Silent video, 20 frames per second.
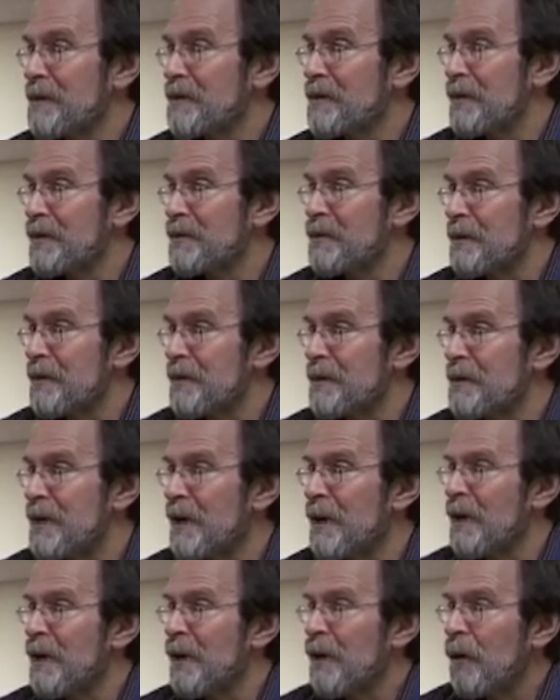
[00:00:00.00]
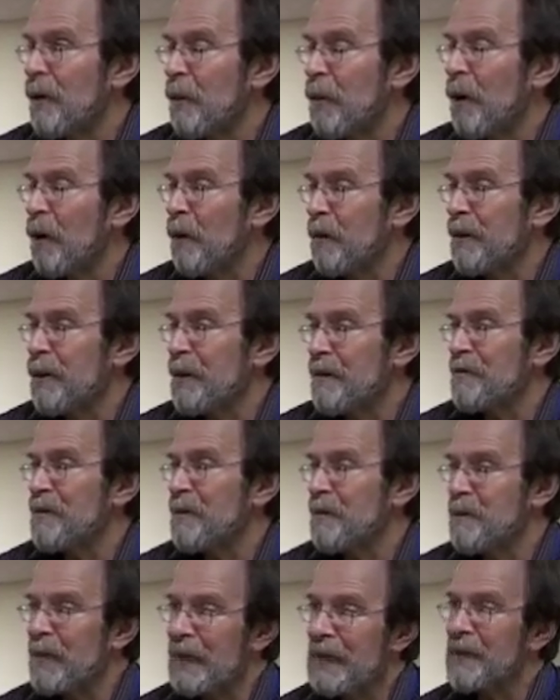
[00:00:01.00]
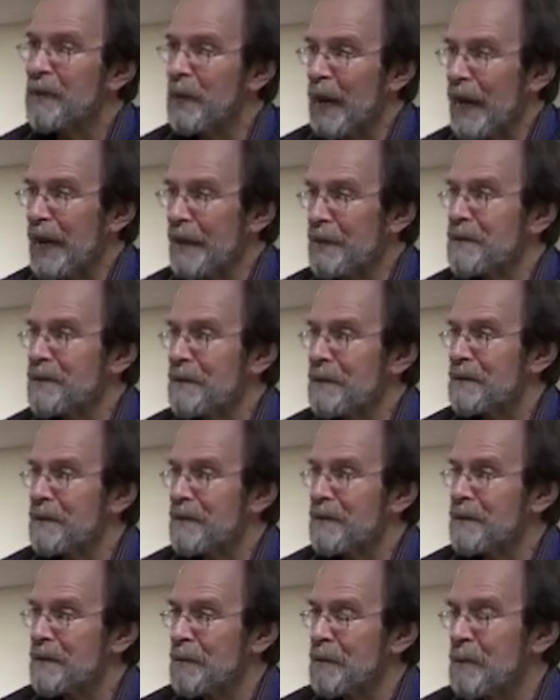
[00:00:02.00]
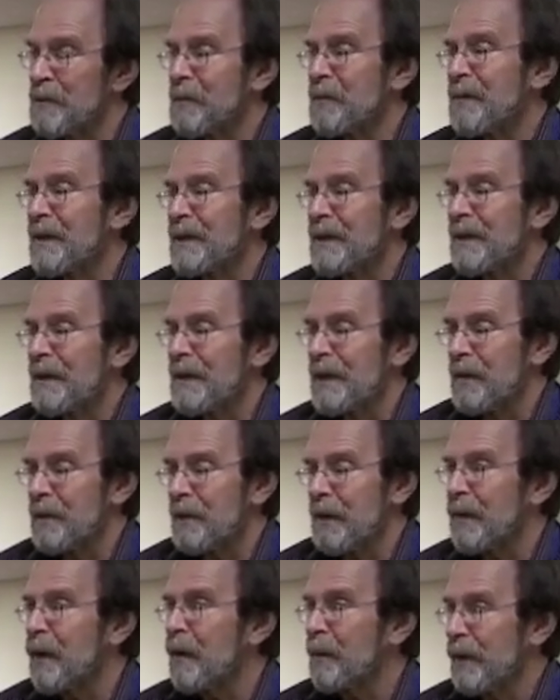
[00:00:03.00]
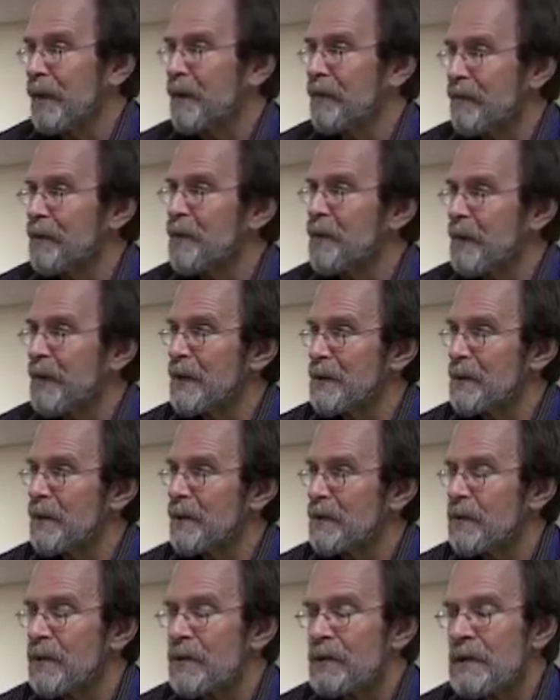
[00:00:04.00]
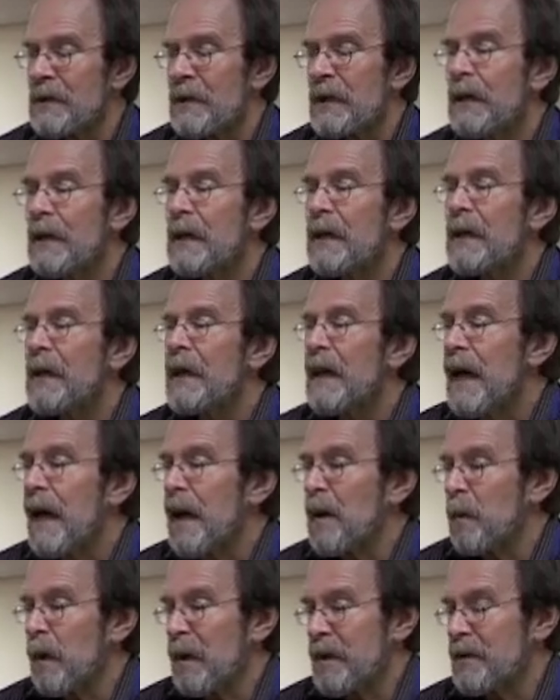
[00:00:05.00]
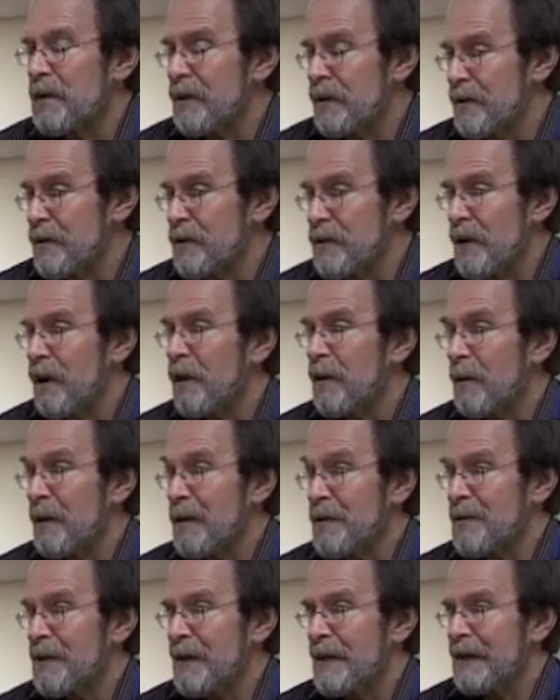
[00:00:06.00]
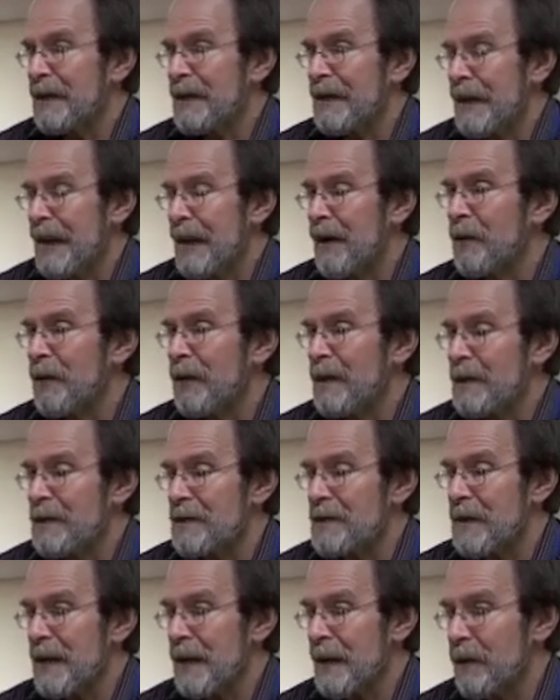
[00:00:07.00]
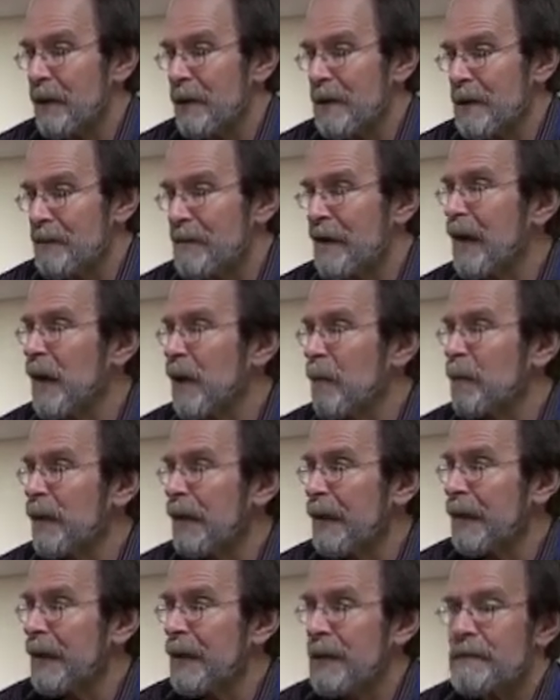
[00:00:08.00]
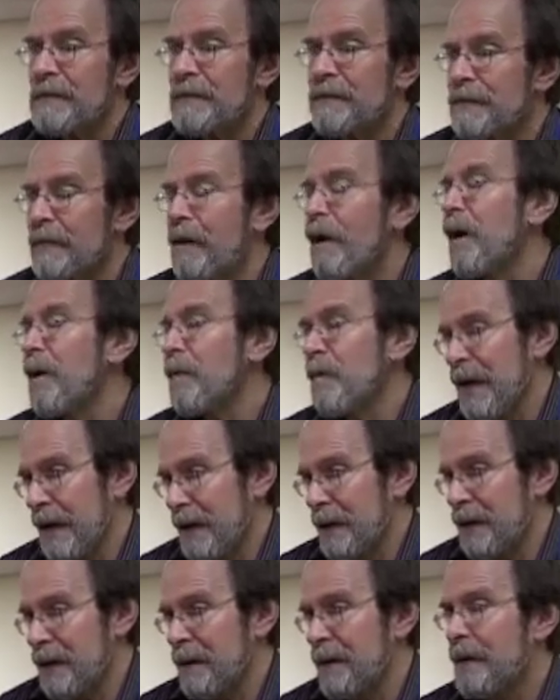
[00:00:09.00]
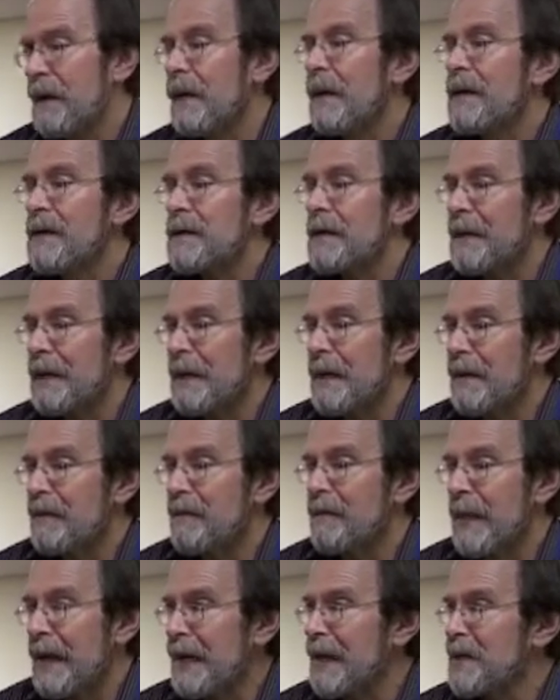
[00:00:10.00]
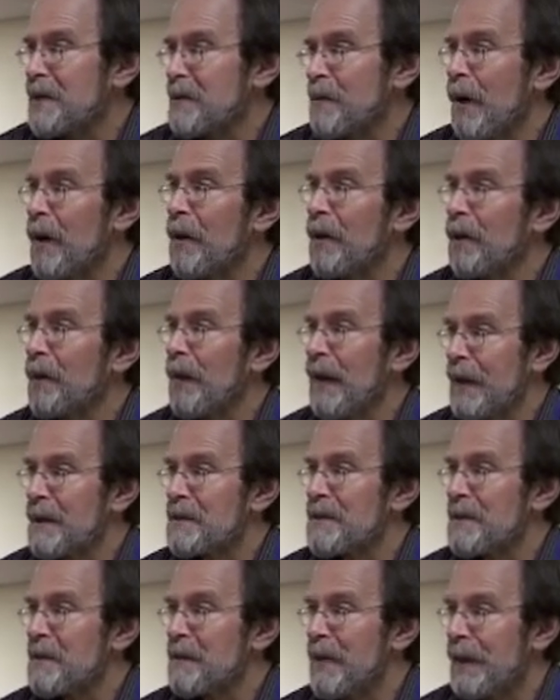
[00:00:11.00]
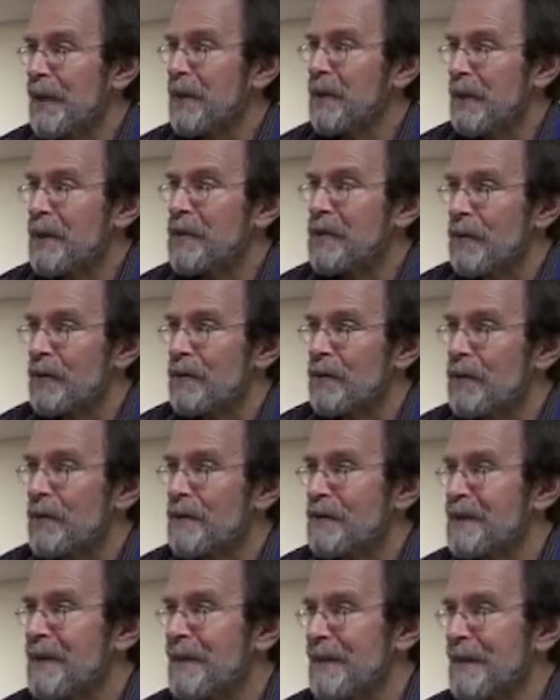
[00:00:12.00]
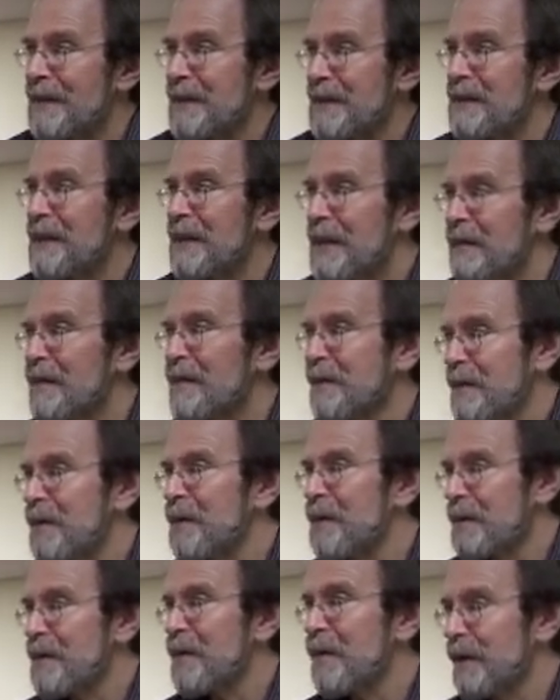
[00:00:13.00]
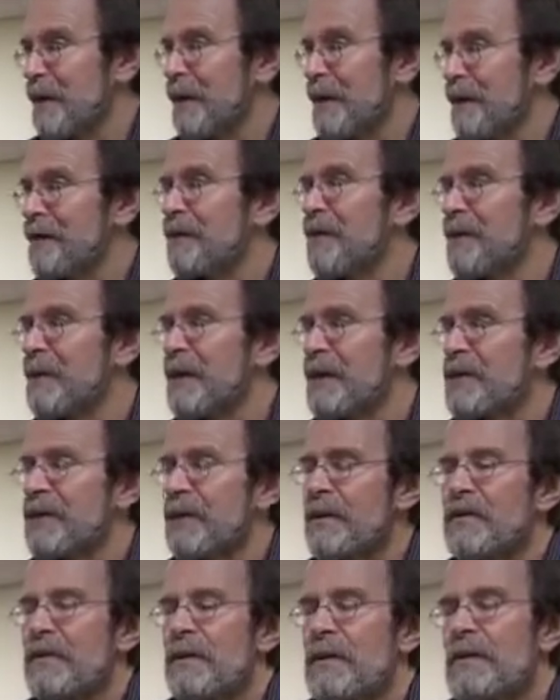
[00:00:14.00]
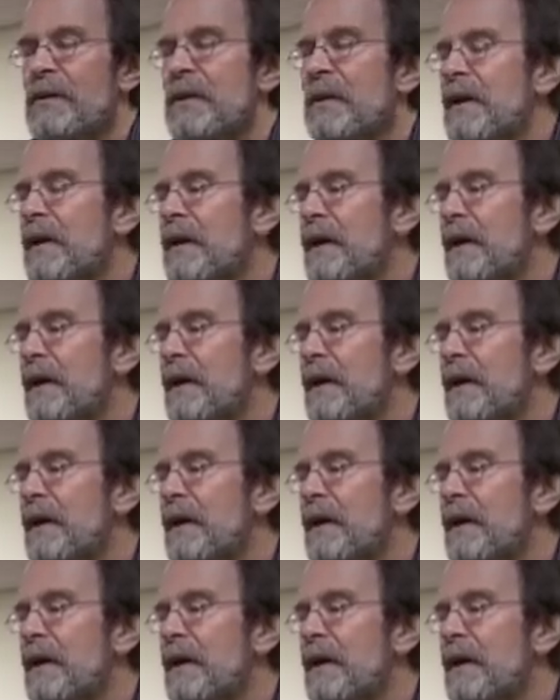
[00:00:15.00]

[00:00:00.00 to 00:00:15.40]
researchers or only a few big grants to only a few researchers. And what you can show is that in areas that are developing, it's far better to give many small grants to many researchers than it is to give a few to only a few researchers.